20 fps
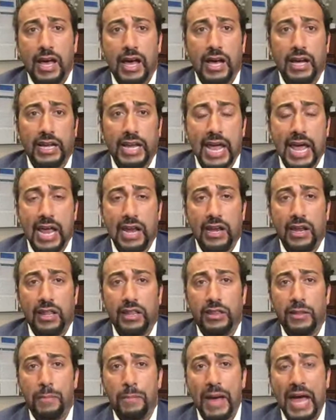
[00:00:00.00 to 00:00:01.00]
again,
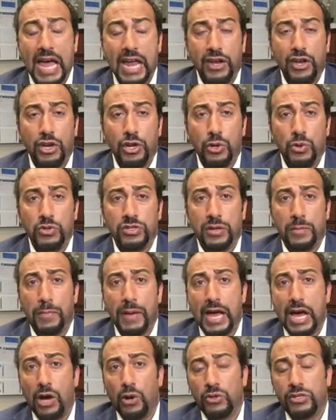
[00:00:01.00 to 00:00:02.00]
the bad news
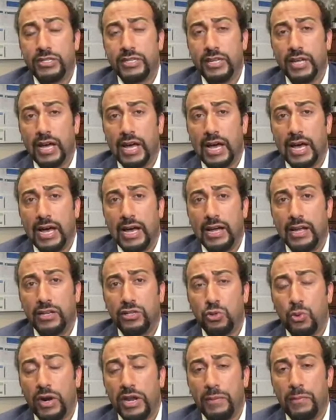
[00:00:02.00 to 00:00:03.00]
about uh,
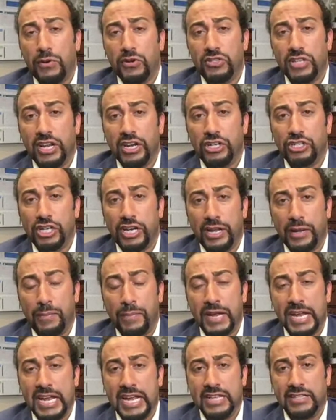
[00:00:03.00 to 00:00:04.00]
20% of
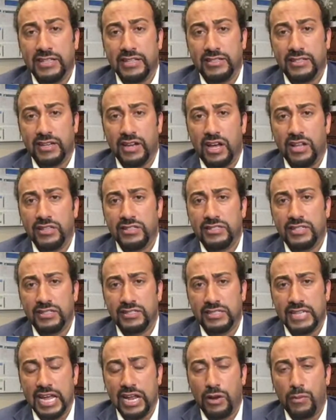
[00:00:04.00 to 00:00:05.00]
GDP is it's an
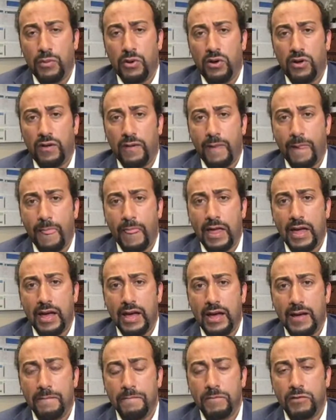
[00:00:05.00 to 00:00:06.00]
unsustainable
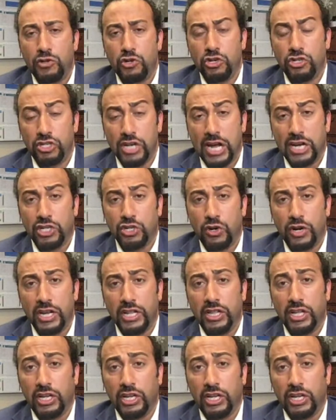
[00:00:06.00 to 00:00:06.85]
um, trajectory.